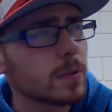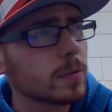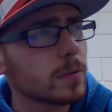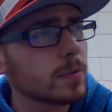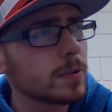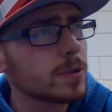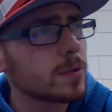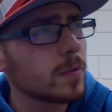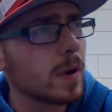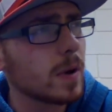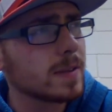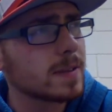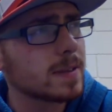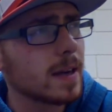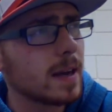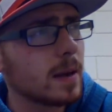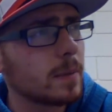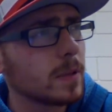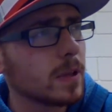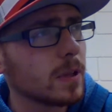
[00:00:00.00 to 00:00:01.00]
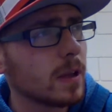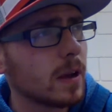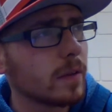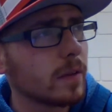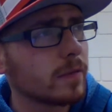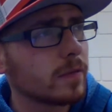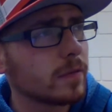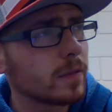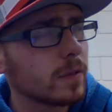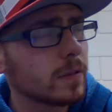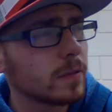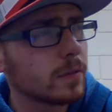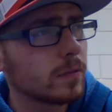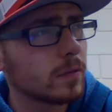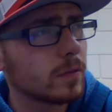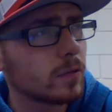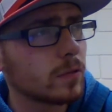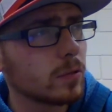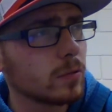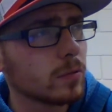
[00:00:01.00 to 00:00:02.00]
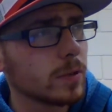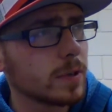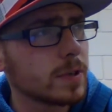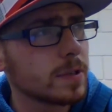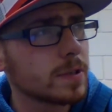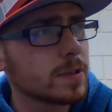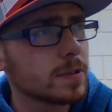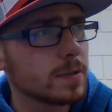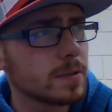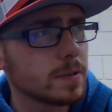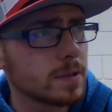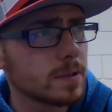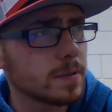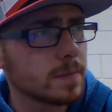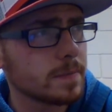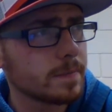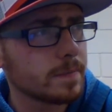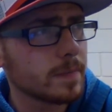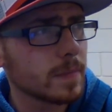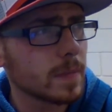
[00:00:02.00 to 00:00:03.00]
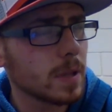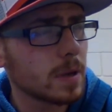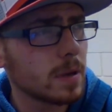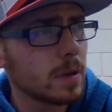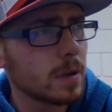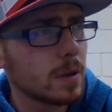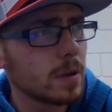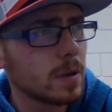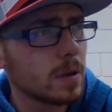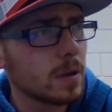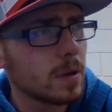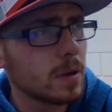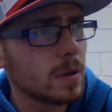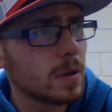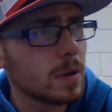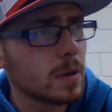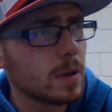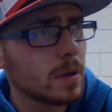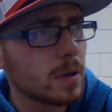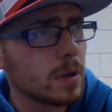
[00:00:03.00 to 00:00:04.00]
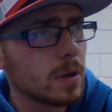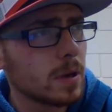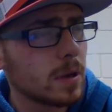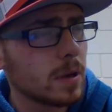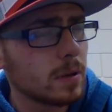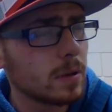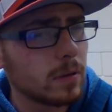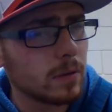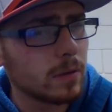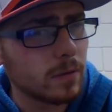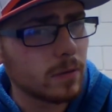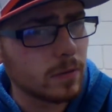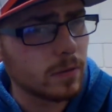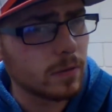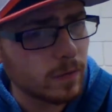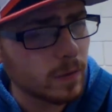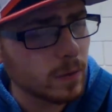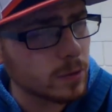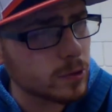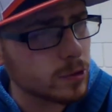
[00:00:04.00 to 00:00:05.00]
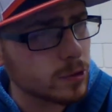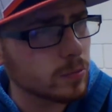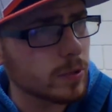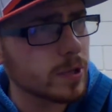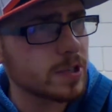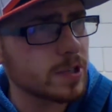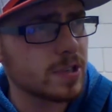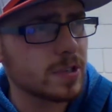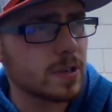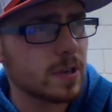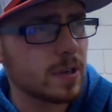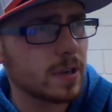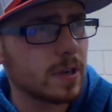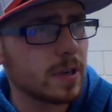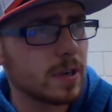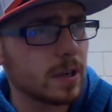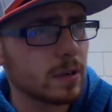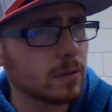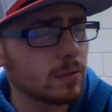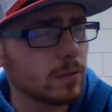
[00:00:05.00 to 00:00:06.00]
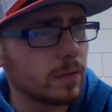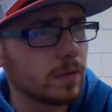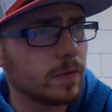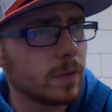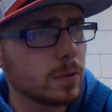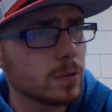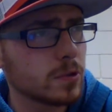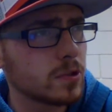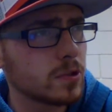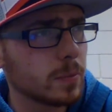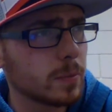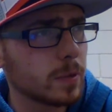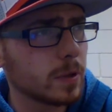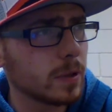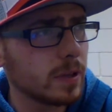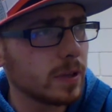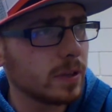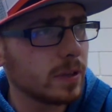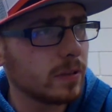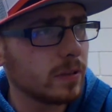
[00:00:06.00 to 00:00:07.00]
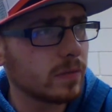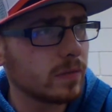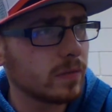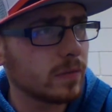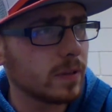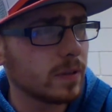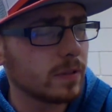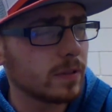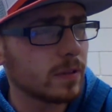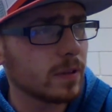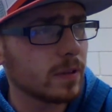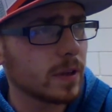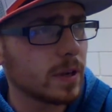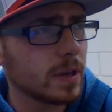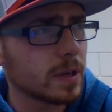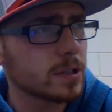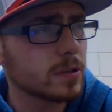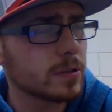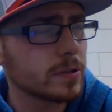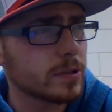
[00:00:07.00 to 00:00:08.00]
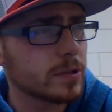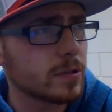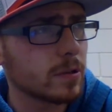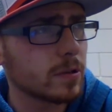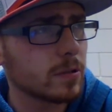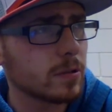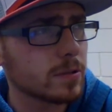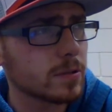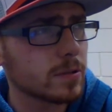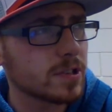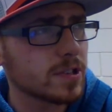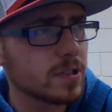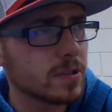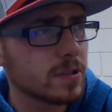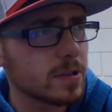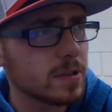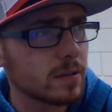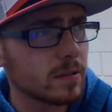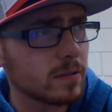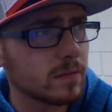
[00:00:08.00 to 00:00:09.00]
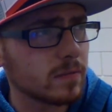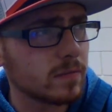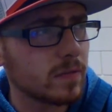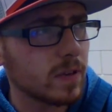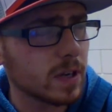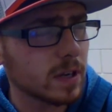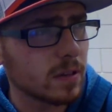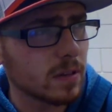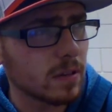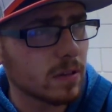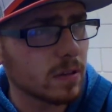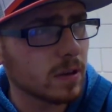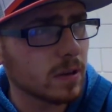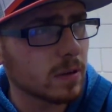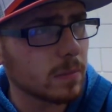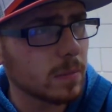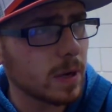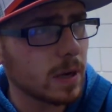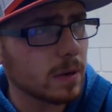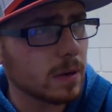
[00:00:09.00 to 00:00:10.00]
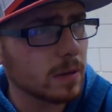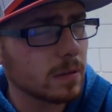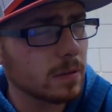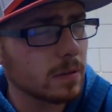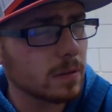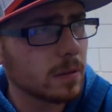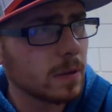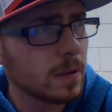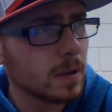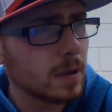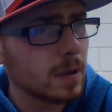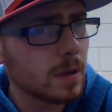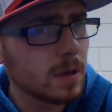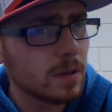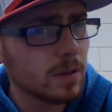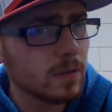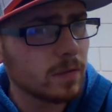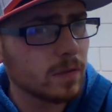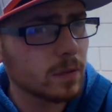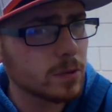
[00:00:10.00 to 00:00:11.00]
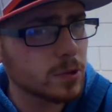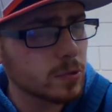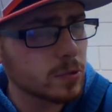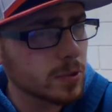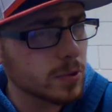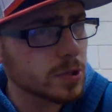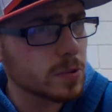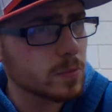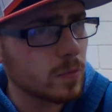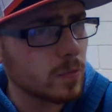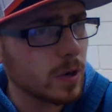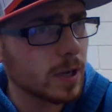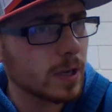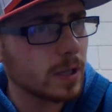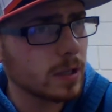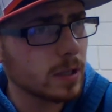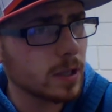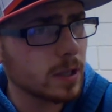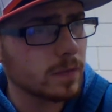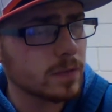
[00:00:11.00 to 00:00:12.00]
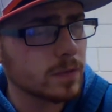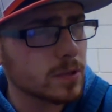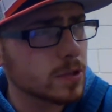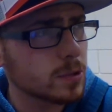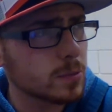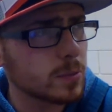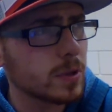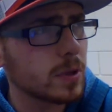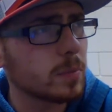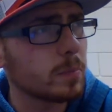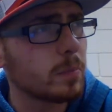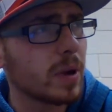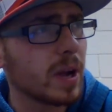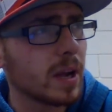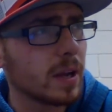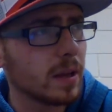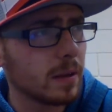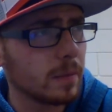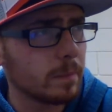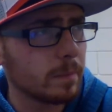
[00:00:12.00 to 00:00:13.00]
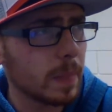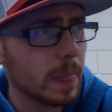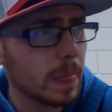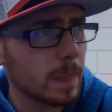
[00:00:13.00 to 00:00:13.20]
The reason why Tom left is for 2 reasons. The first reason I kind of refused to believe until I actually started to sit down and fucking think about it. The first reason why he left is because we didn't pay him.